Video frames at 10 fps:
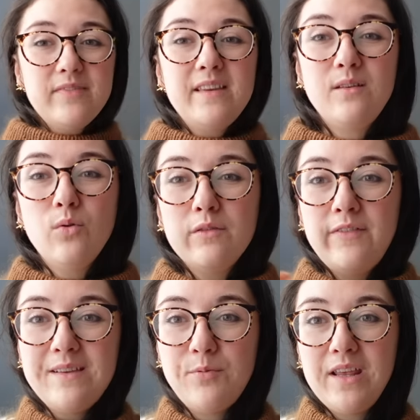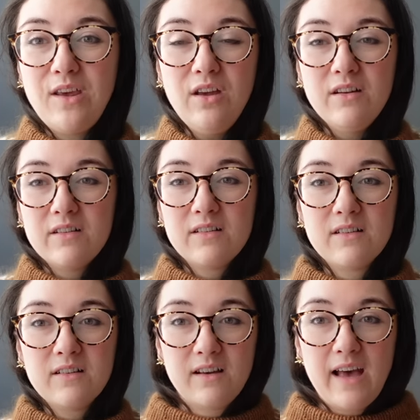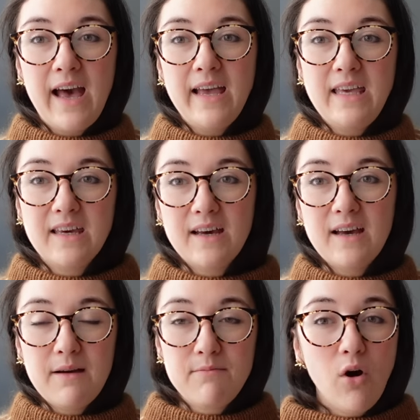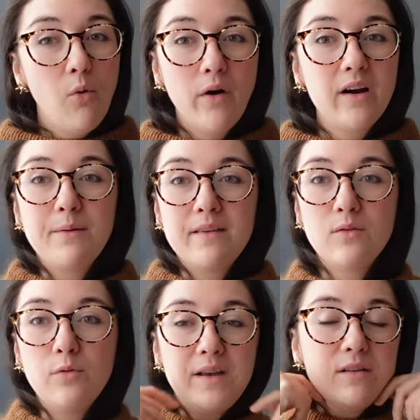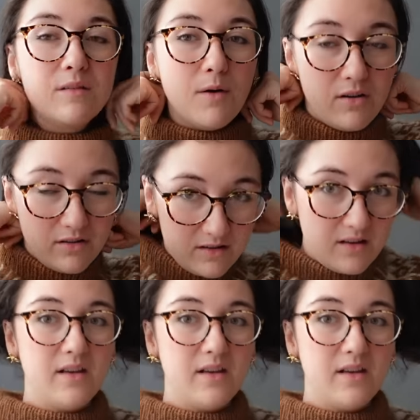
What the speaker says: this yoke fits pretty good. I am not worried about this yoke being too small.